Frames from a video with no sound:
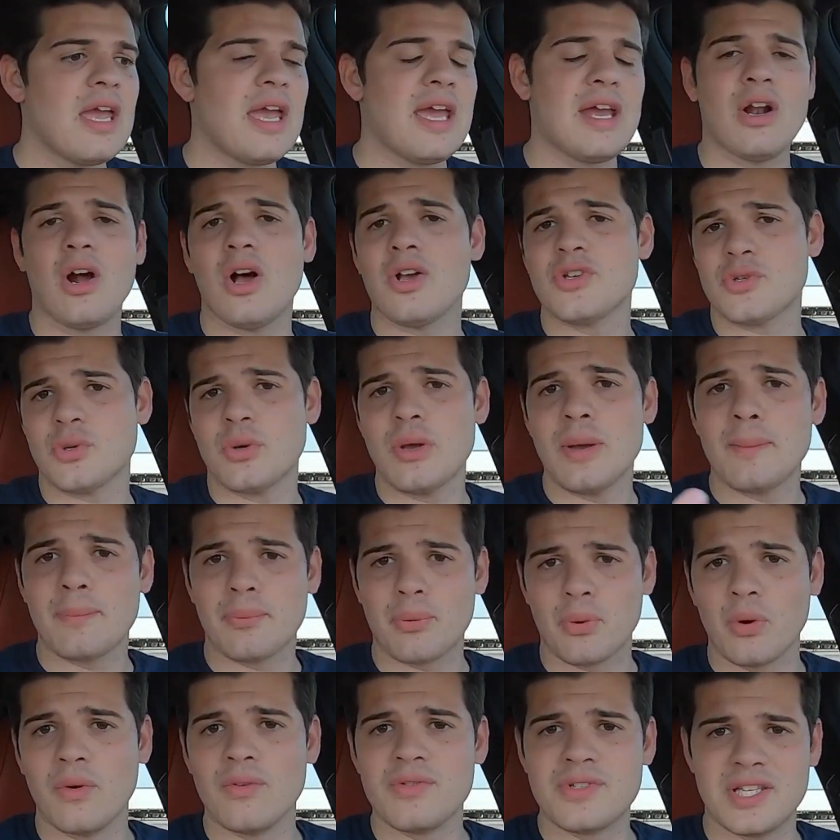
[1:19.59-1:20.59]
It also
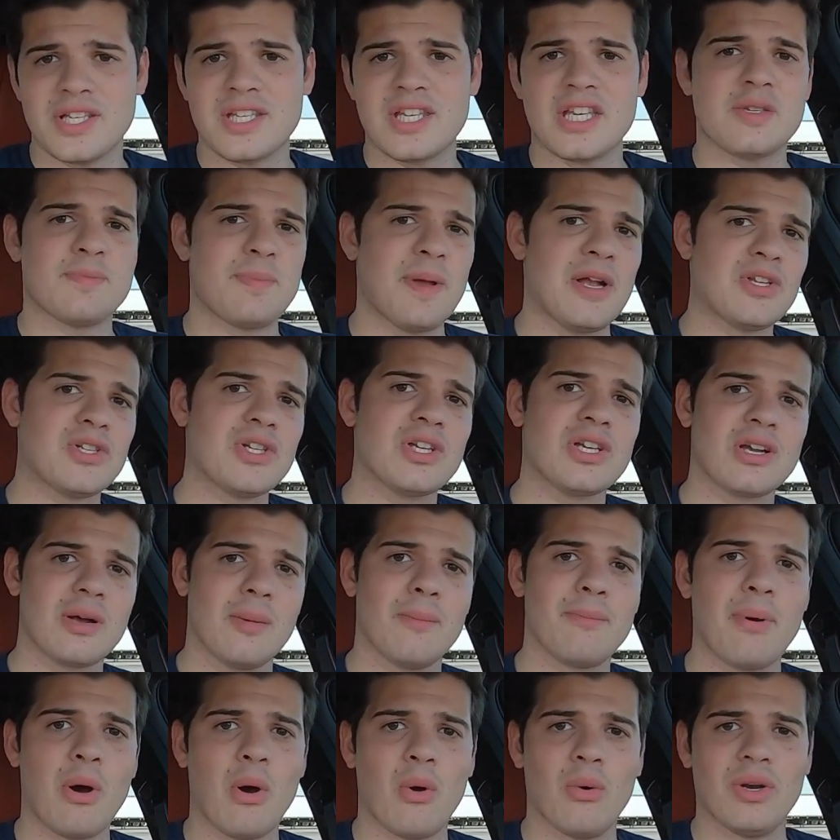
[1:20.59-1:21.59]
improves the suspension
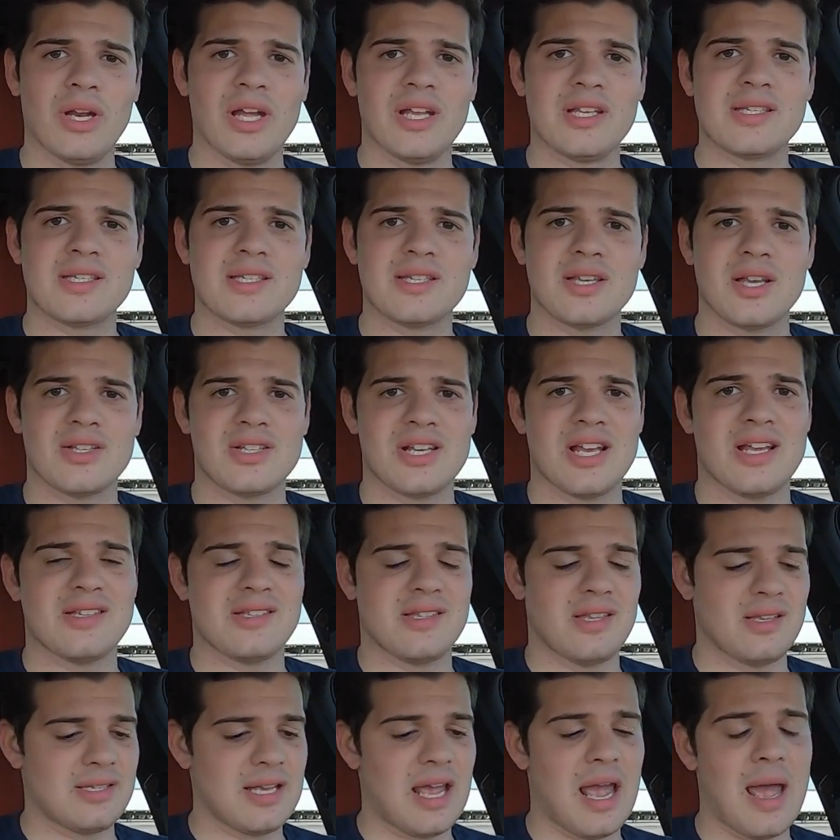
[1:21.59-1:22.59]
components such
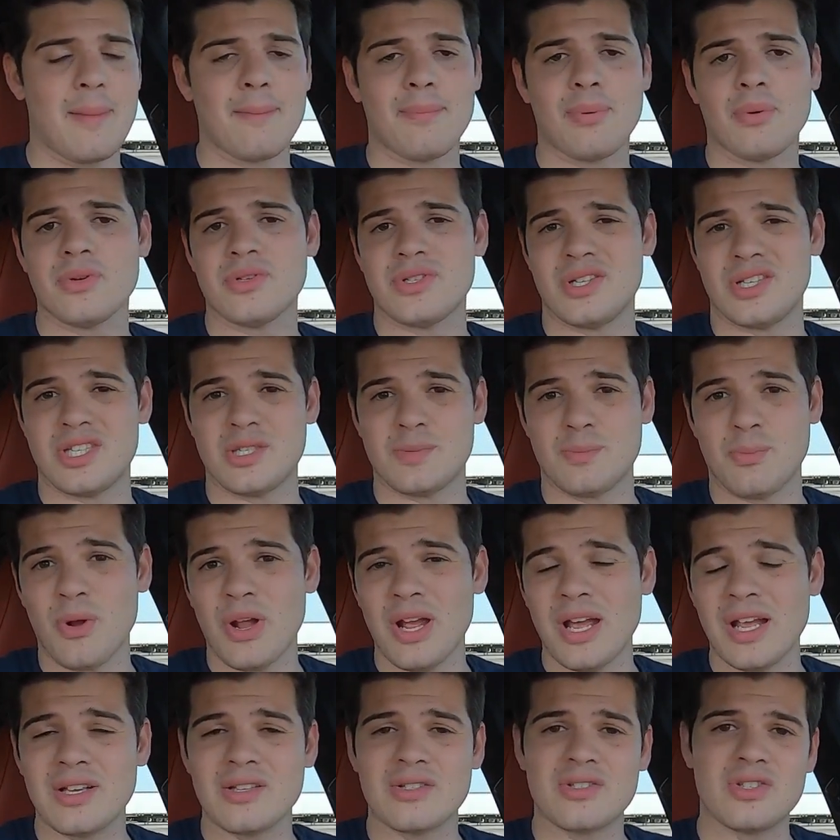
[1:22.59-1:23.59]
as the dampers, the
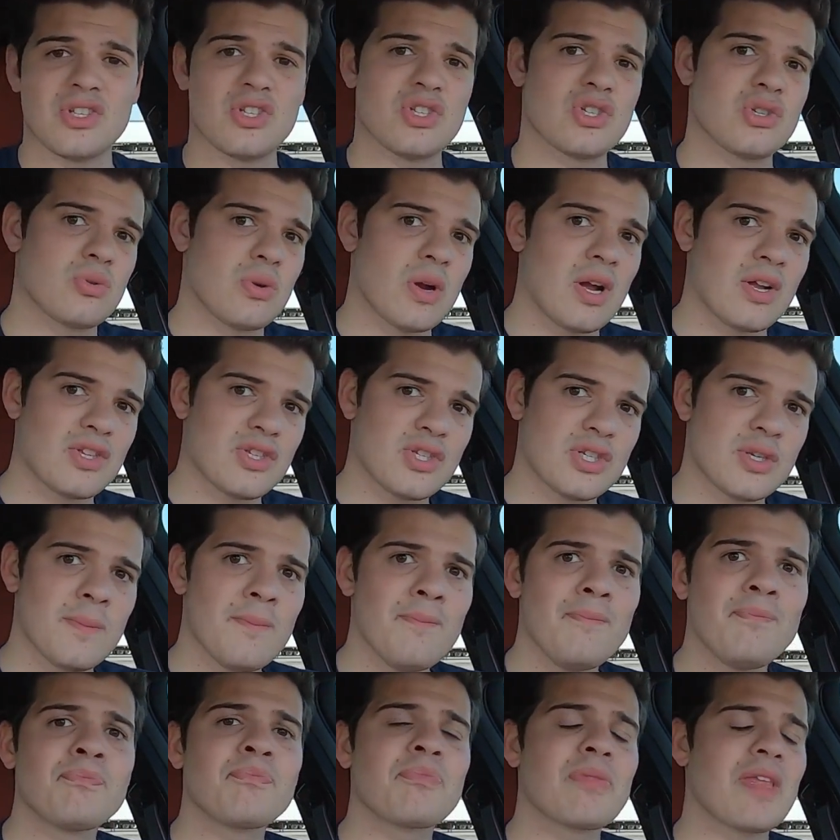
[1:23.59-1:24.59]
springs, the struts,
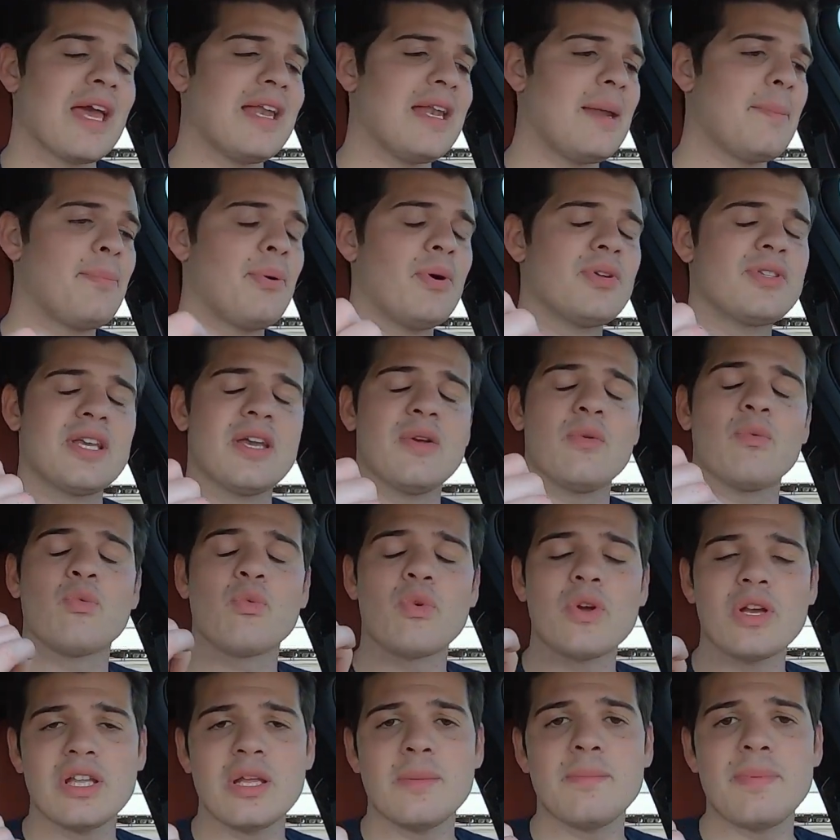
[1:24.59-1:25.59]
and it puts a
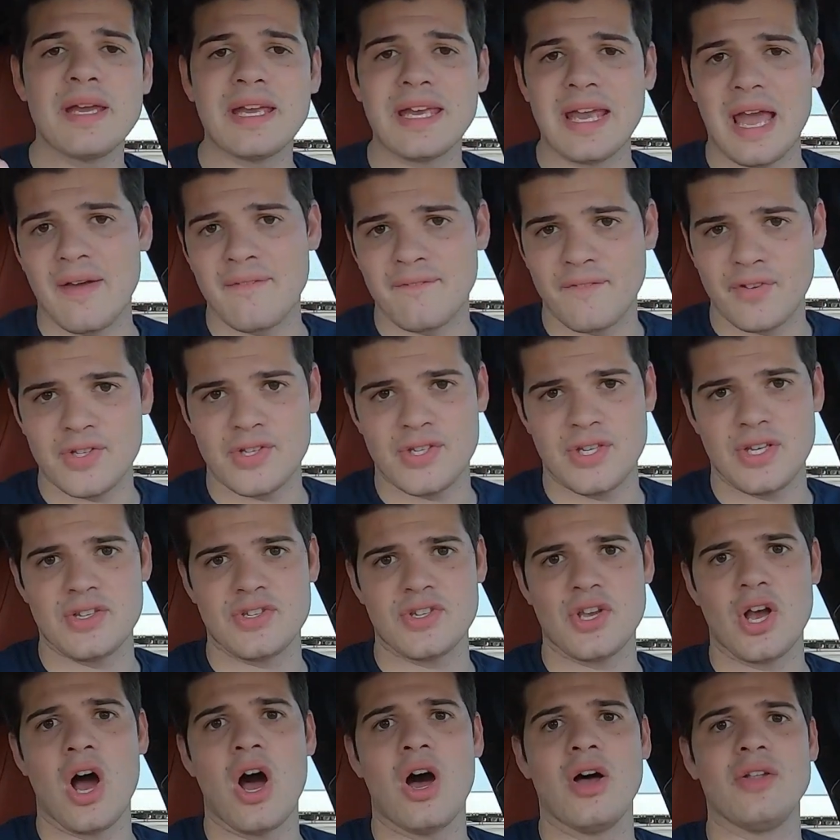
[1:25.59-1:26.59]
really big
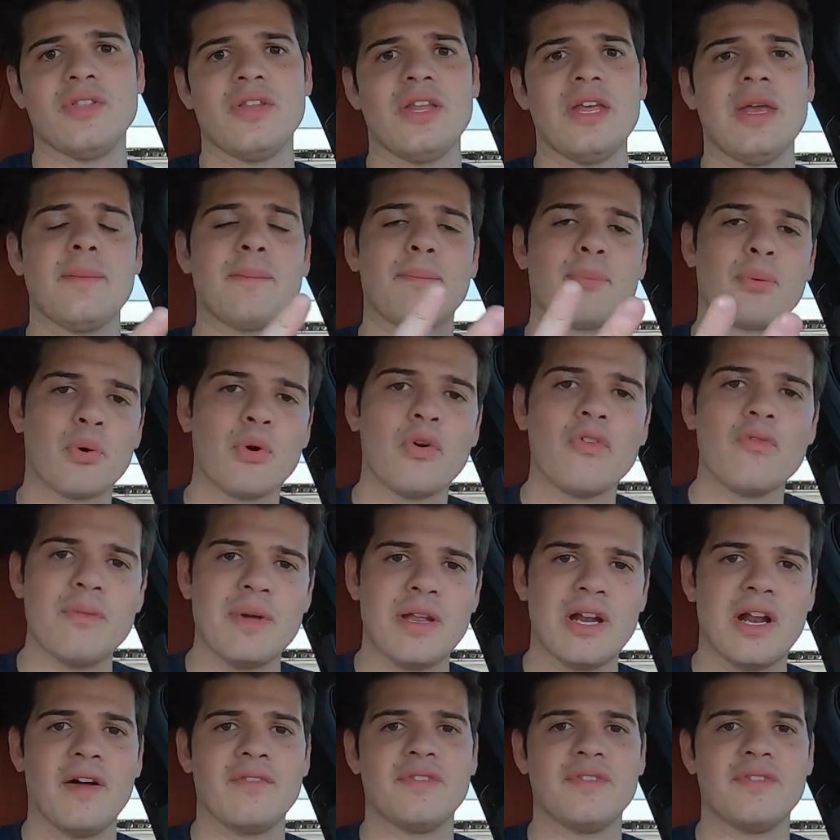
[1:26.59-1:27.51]
emphasis on the improvement